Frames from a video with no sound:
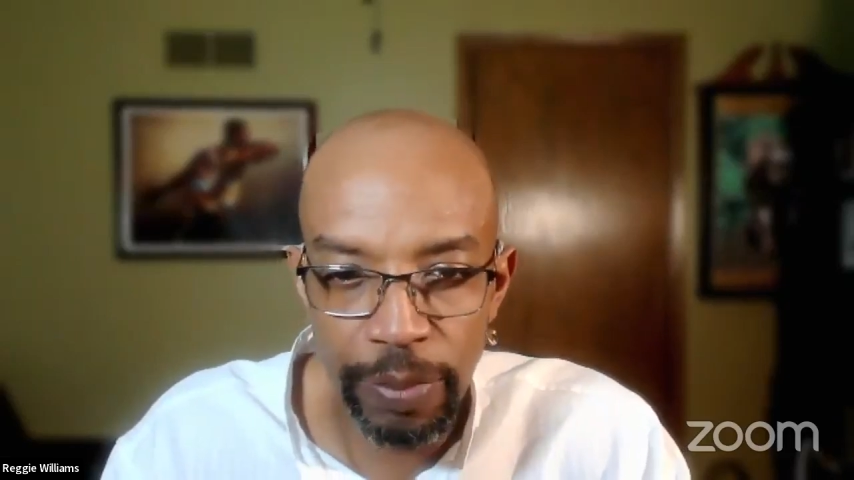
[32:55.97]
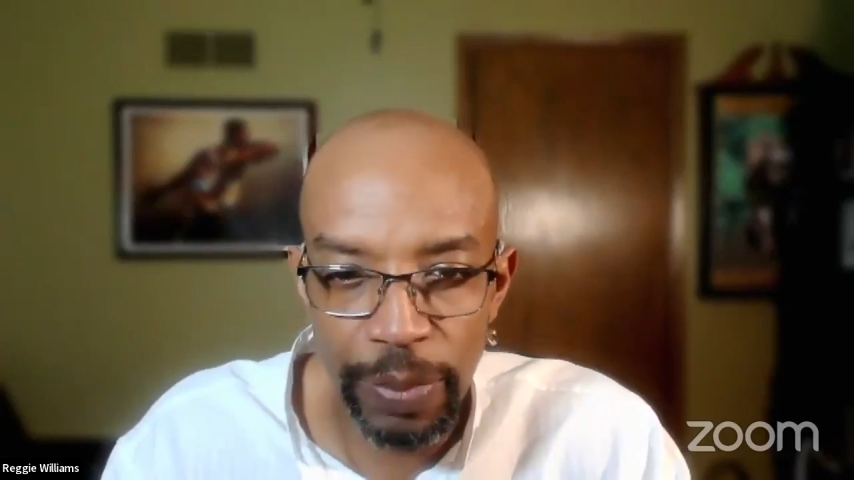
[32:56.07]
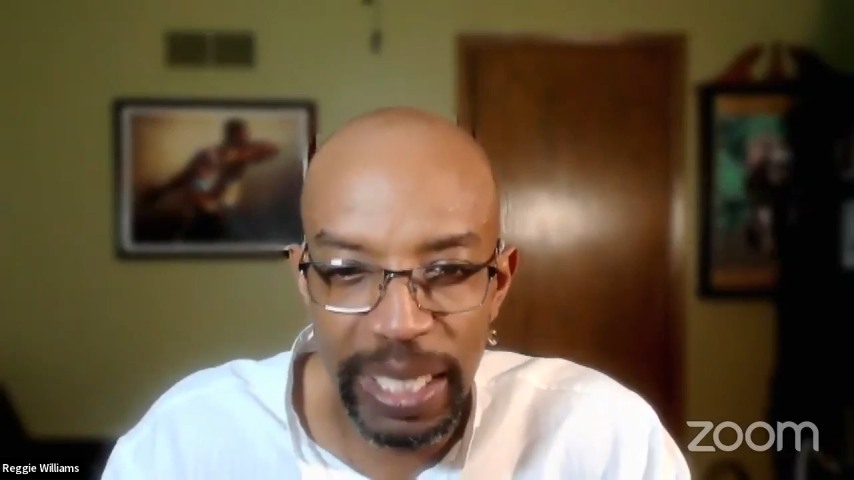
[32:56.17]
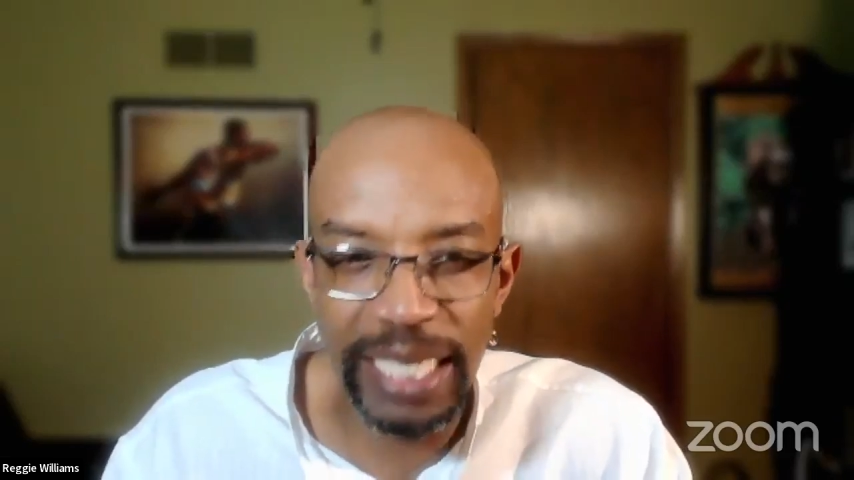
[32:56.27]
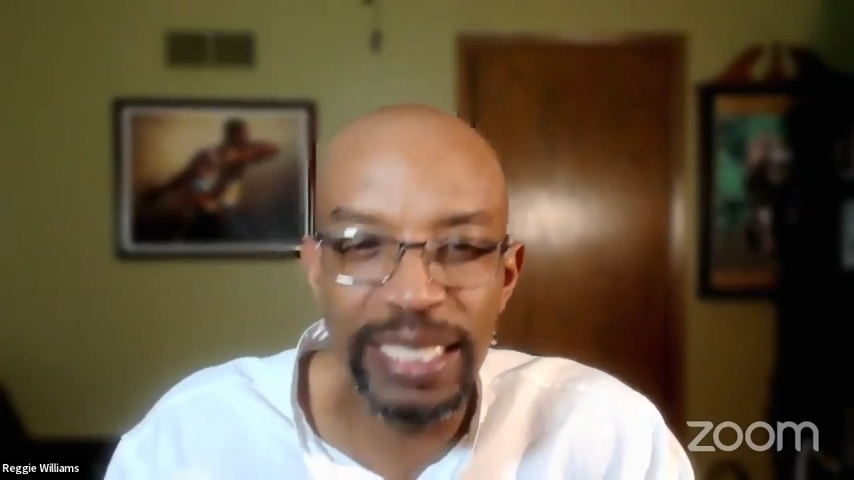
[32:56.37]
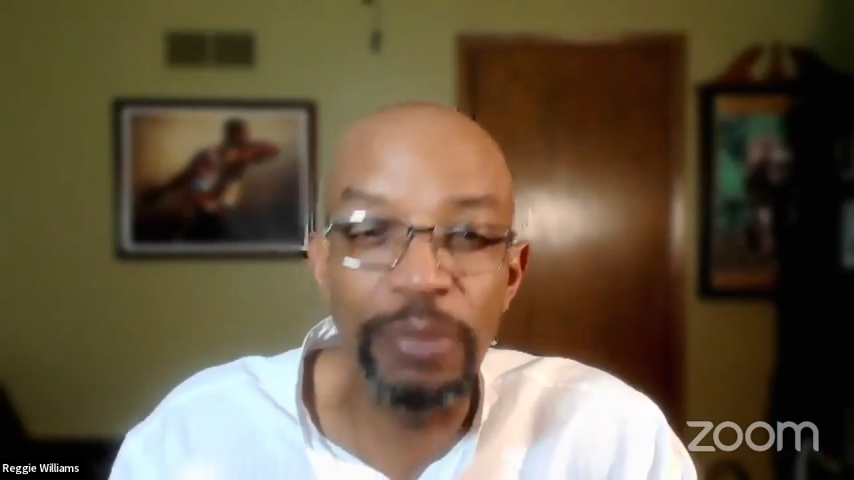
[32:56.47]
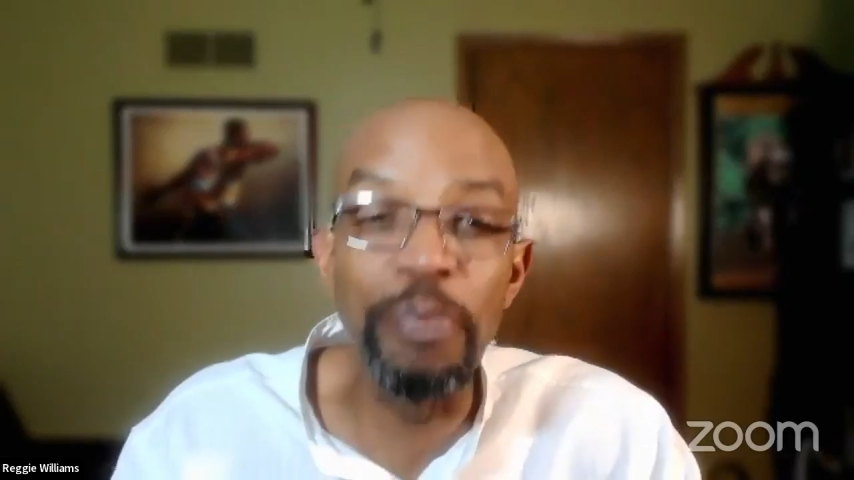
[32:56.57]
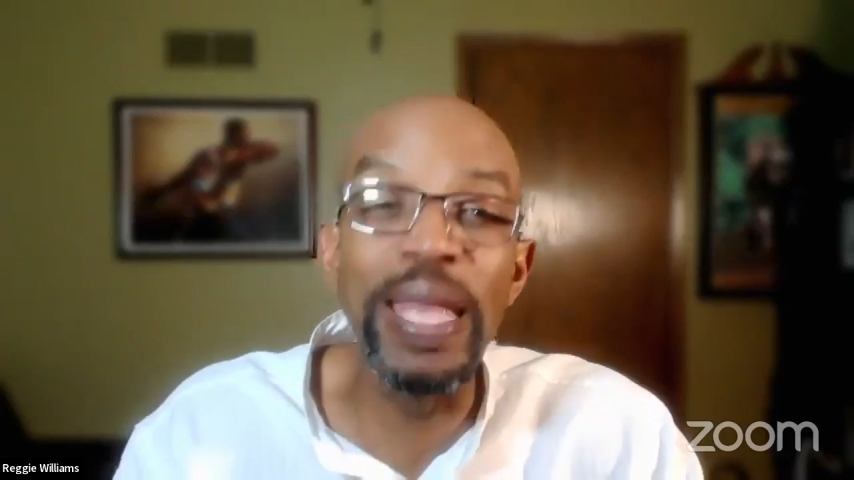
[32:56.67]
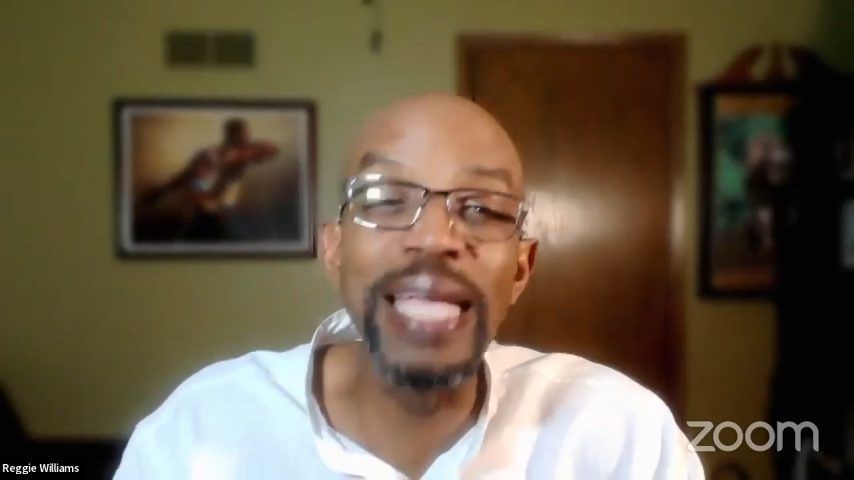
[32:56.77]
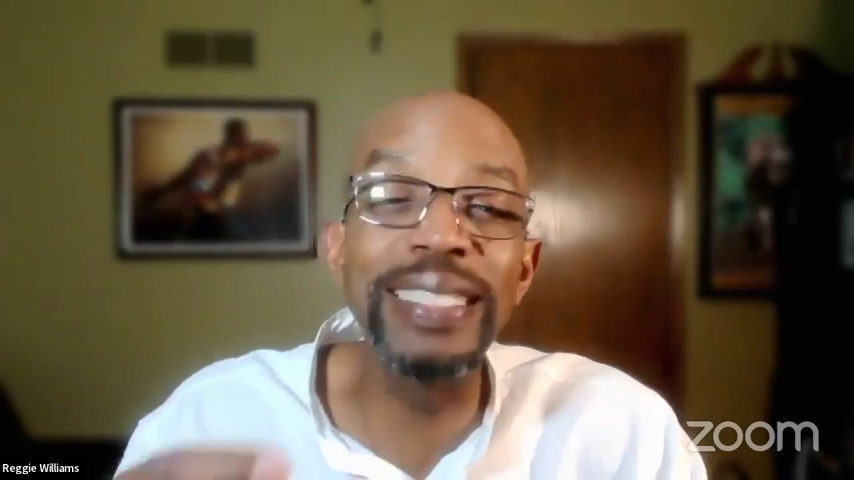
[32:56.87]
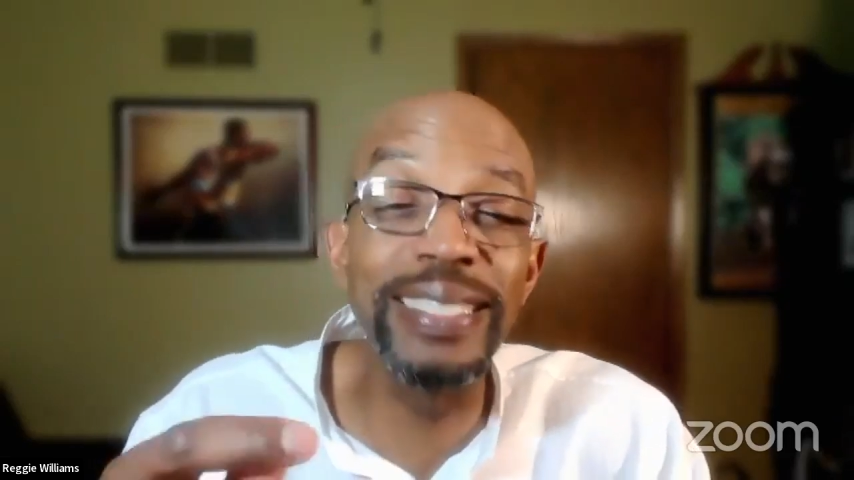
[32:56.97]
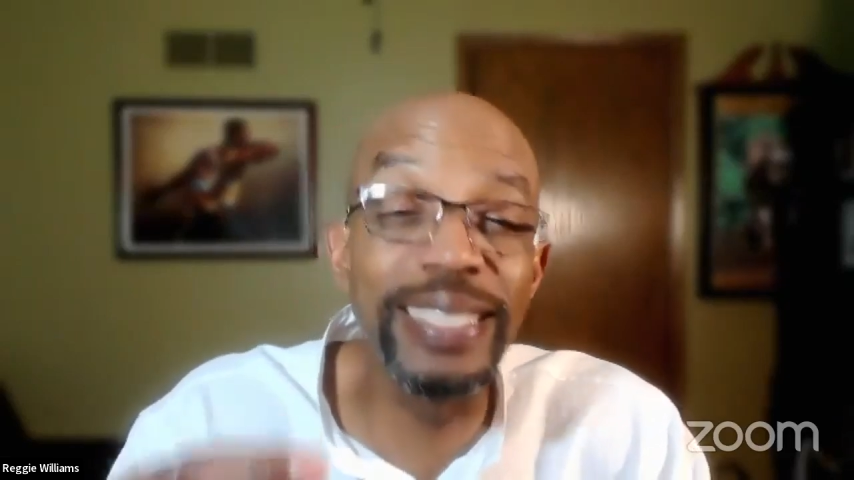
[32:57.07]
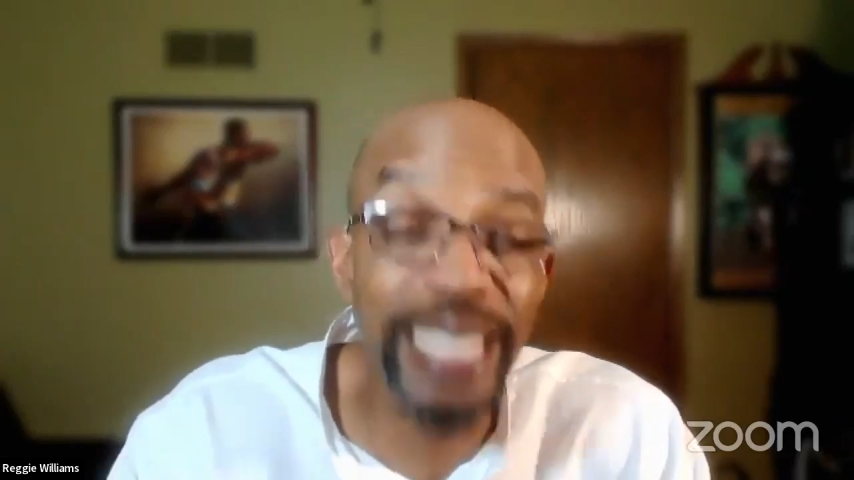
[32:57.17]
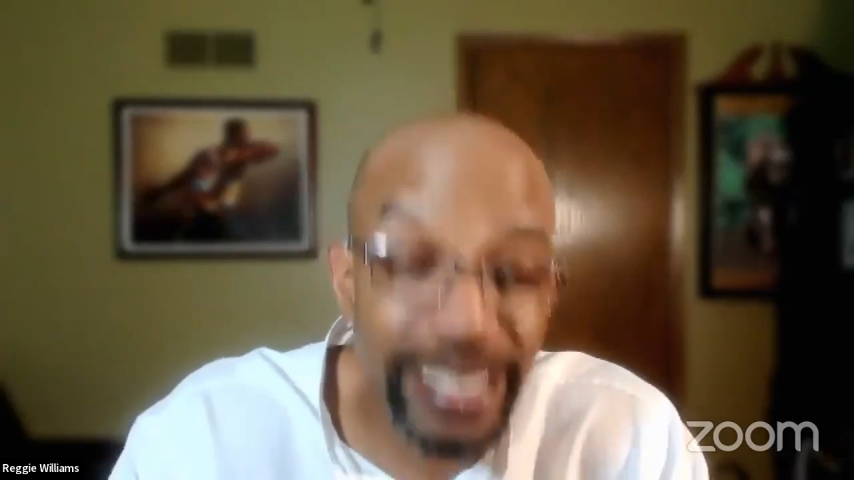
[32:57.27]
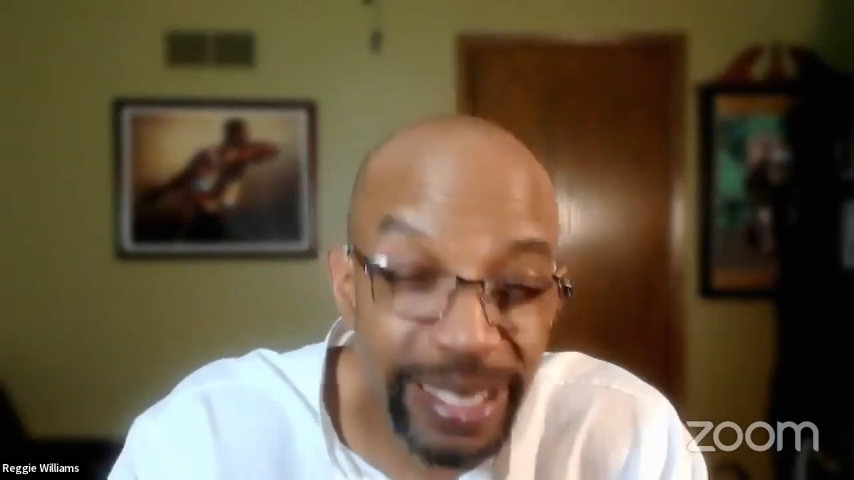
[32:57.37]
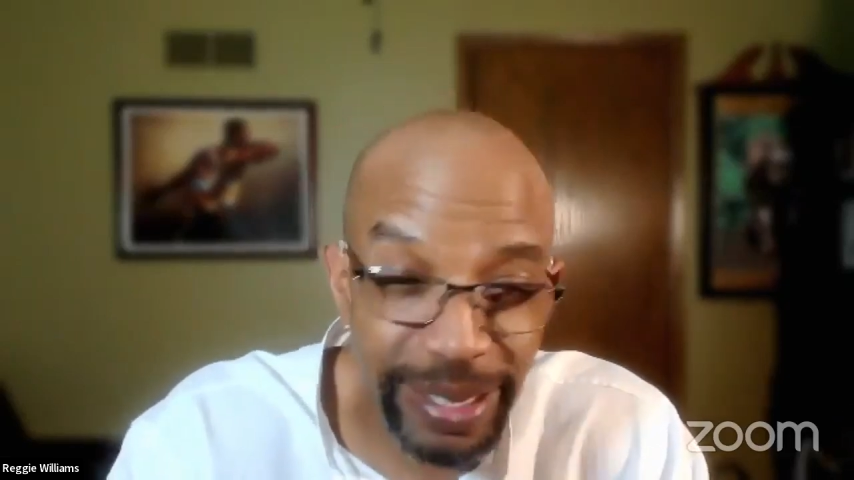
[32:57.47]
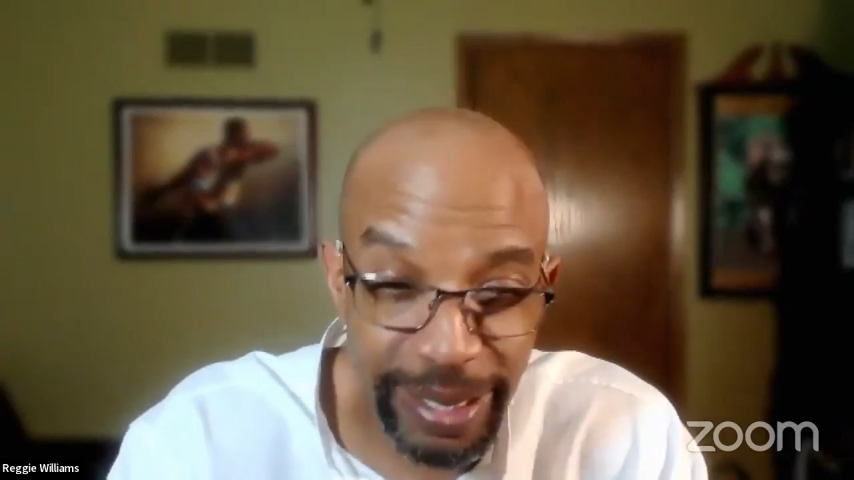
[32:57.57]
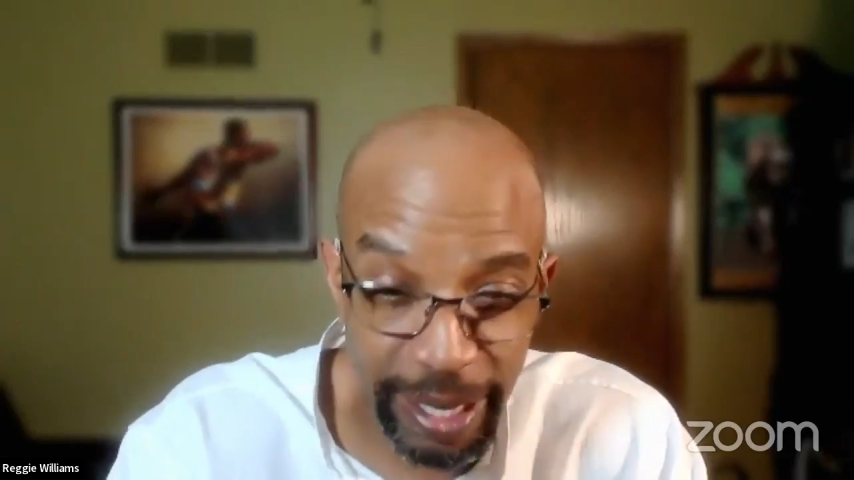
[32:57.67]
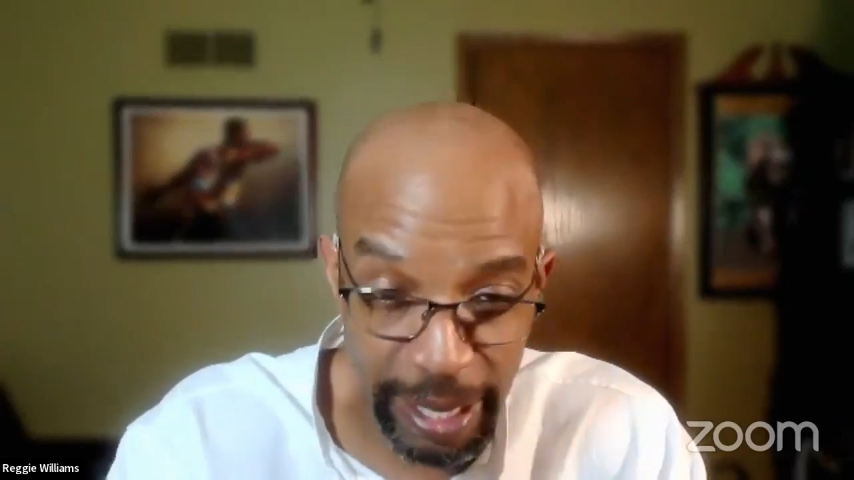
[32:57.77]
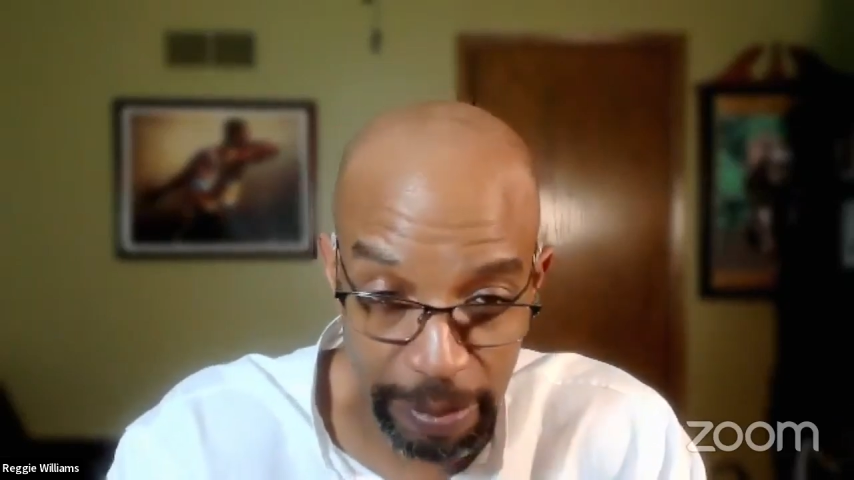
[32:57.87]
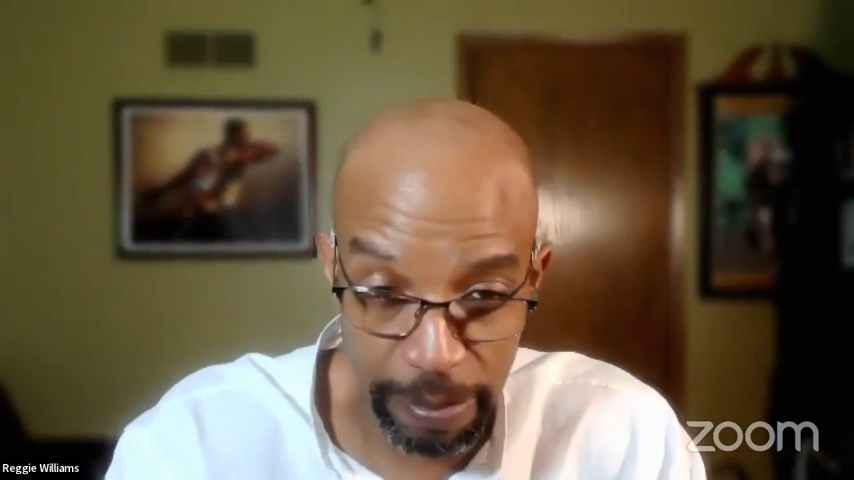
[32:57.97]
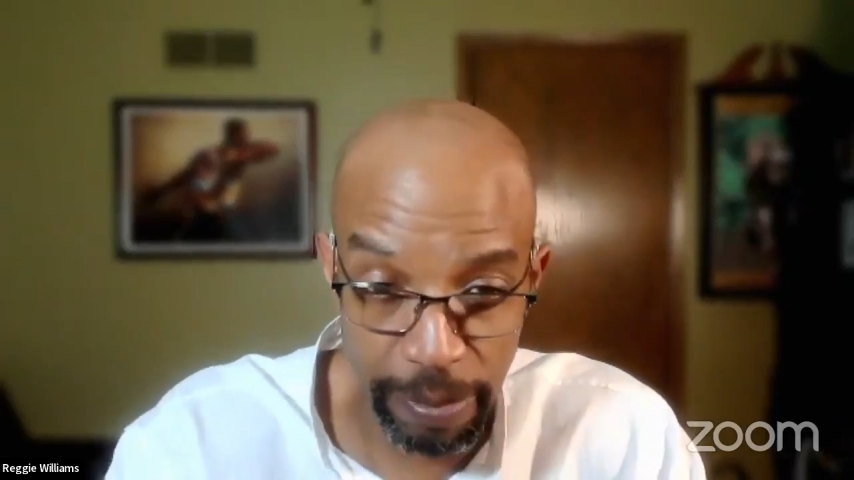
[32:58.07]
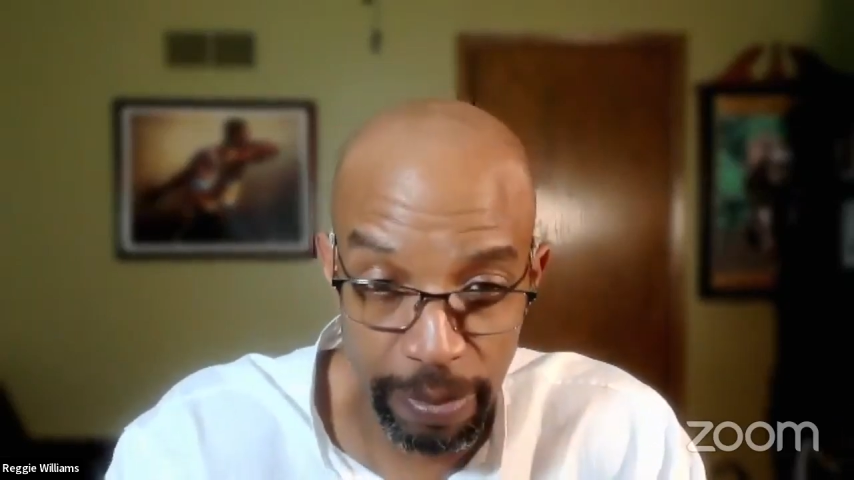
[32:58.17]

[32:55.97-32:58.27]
because it makes sense to them.